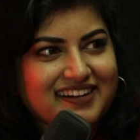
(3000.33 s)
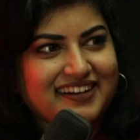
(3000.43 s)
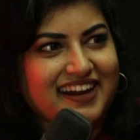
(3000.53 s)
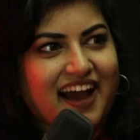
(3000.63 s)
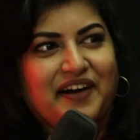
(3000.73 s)

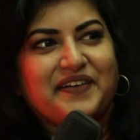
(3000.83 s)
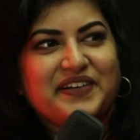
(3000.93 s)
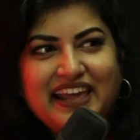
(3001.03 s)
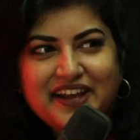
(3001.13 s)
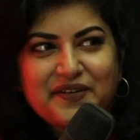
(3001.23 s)
now
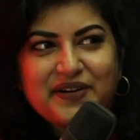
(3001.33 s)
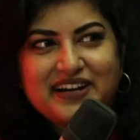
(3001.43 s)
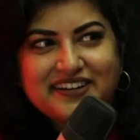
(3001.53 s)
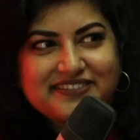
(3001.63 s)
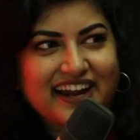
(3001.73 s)
like
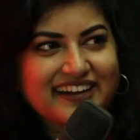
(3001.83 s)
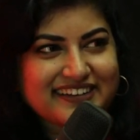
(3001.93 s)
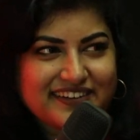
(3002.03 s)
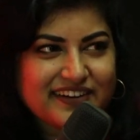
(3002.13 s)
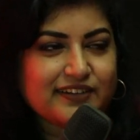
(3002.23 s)
older fatter
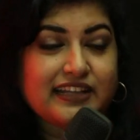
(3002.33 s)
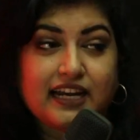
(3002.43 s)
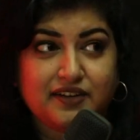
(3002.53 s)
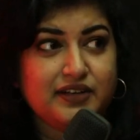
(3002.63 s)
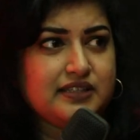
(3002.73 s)
all of that
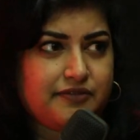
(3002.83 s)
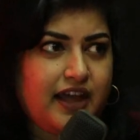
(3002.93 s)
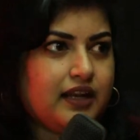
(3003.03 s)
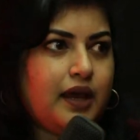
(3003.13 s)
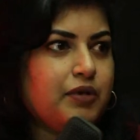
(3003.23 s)
no it's a
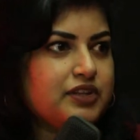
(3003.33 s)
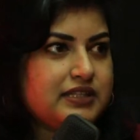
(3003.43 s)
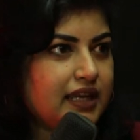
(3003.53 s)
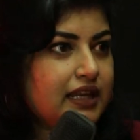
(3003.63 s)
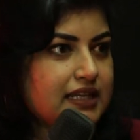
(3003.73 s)
fact i'm not
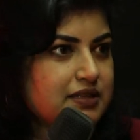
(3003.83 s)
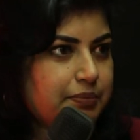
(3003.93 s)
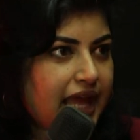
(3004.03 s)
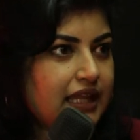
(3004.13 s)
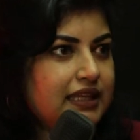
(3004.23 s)
saying exactly. it as a
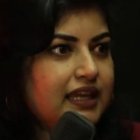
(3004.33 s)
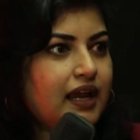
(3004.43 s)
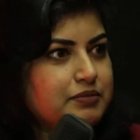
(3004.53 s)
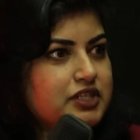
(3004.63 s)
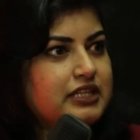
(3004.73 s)
bad thing
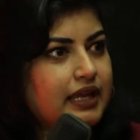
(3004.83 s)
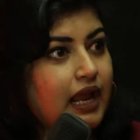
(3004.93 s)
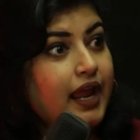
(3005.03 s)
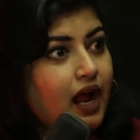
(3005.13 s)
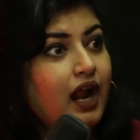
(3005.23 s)
i'm just saying
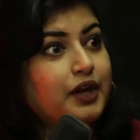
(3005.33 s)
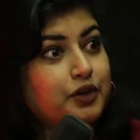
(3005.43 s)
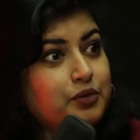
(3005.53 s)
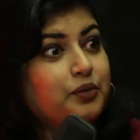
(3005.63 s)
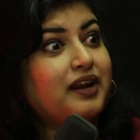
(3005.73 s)
i can't do
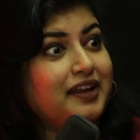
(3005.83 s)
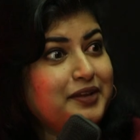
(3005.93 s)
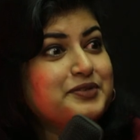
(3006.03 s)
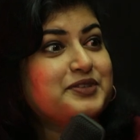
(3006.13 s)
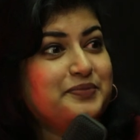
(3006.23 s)
what i
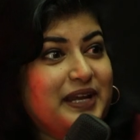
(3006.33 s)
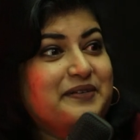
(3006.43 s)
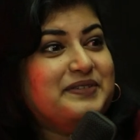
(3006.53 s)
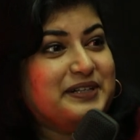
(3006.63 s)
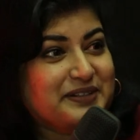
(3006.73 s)
used to be
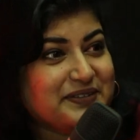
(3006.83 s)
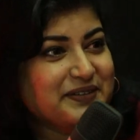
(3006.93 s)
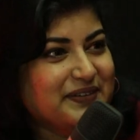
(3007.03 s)
able to do